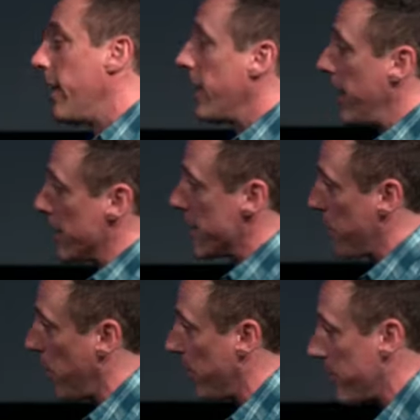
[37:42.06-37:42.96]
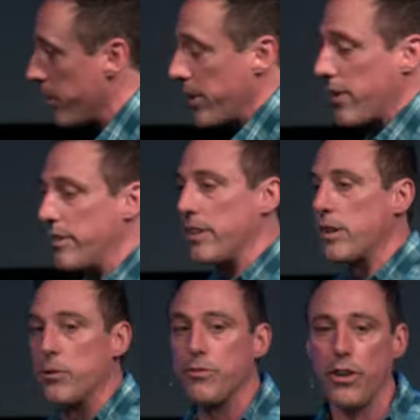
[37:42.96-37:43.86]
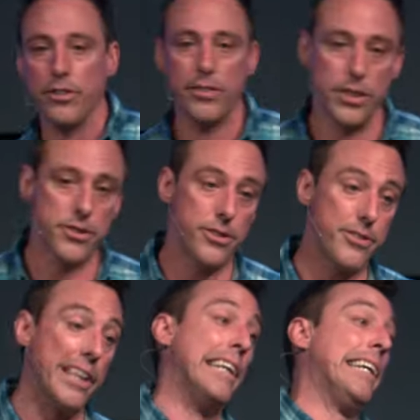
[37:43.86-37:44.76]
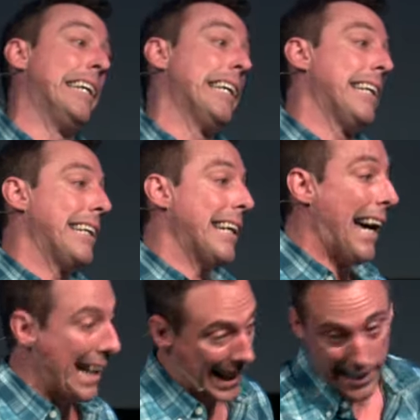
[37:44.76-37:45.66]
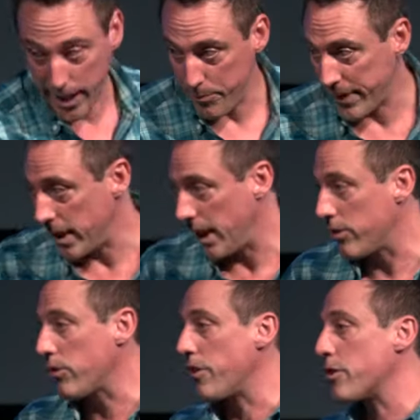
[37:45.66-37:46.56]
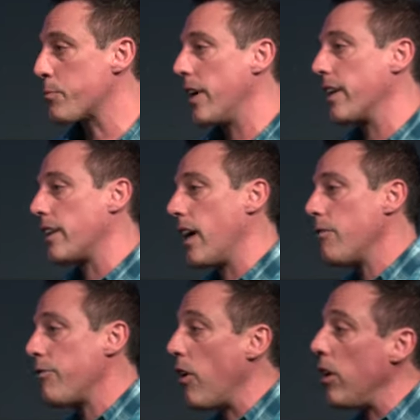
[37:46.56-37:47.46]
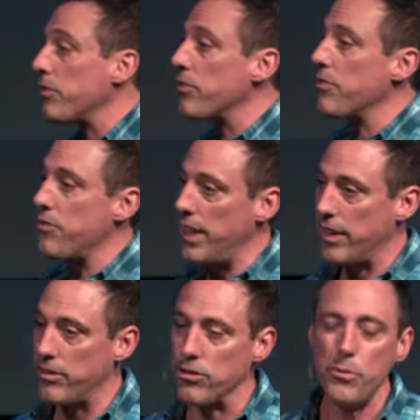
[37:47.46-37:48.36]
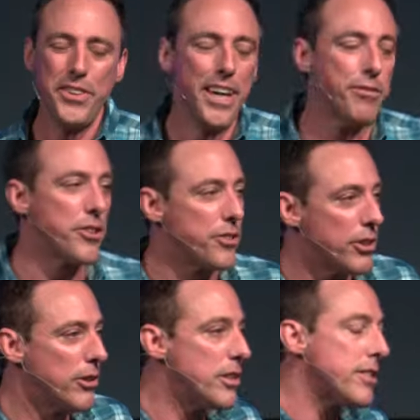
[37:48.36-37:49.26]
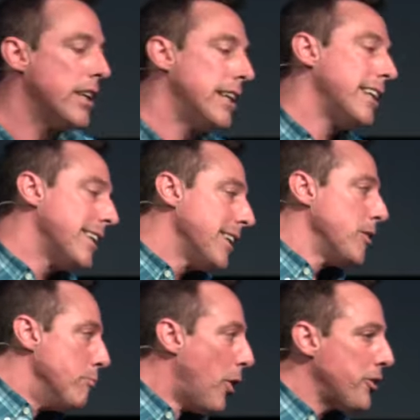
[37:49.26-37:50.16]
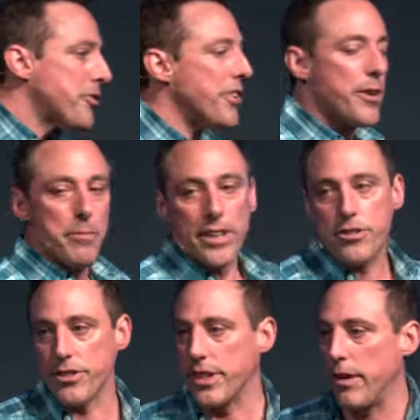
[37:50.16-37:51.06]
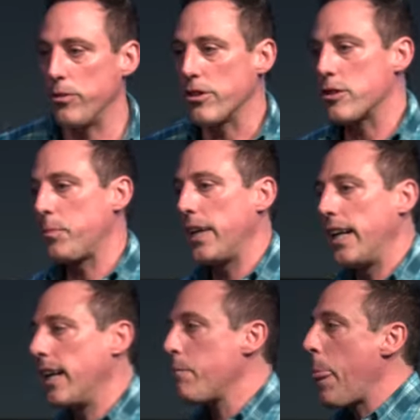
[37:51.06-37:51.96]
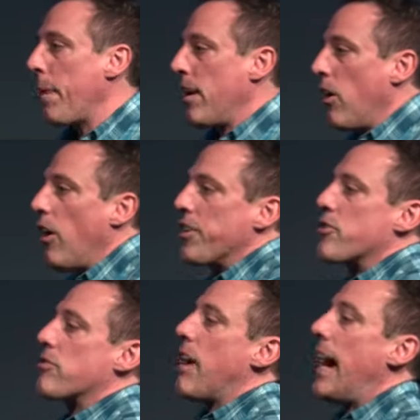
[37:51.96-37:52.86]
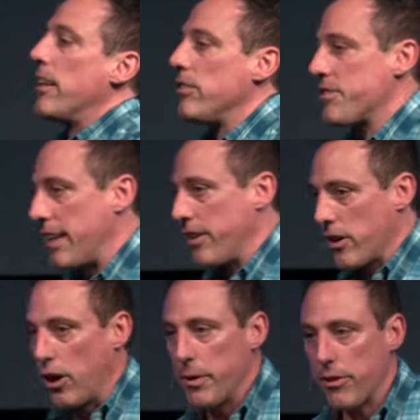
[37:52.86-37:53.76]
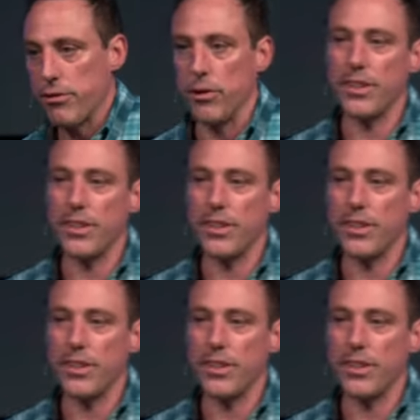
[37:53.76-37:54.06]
Yes, Paul and Timothy are dealing with false teachers. I get it. And so they're spreading a lot of false things. And so what they have to do is bolster their ministry. They have to explain all the trials that they're going through and